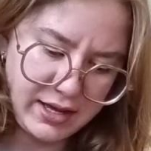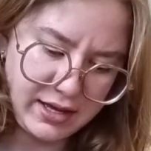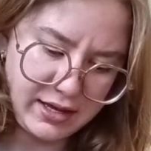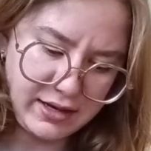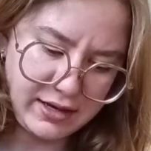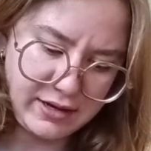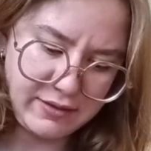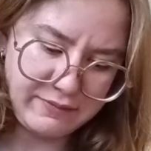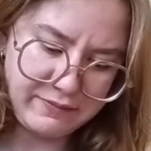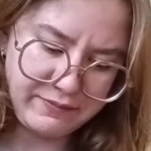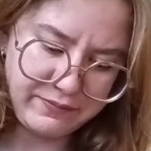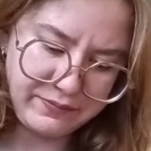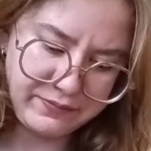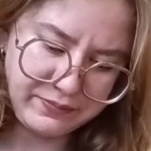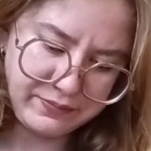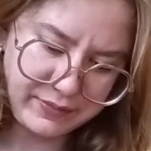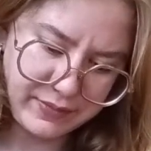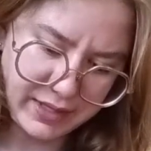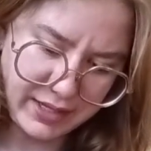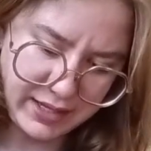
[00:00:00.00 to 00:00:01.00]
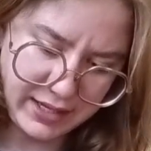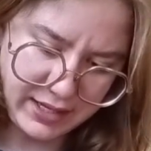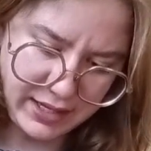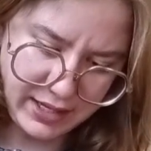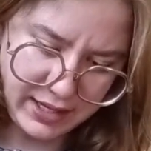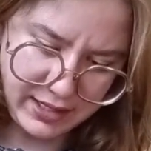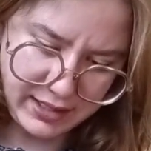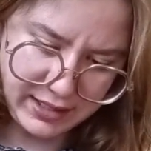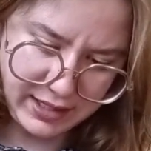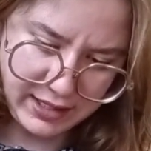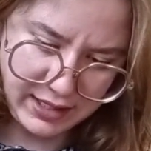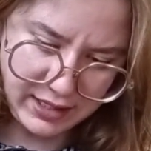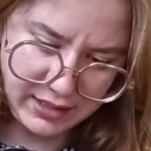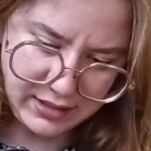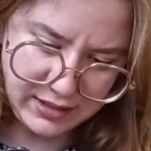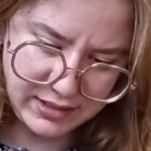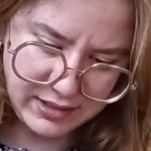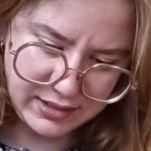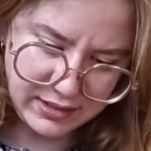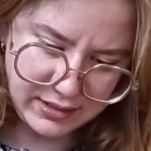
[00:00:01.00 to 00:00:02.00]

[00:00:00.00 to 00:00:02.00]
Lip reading: And I guess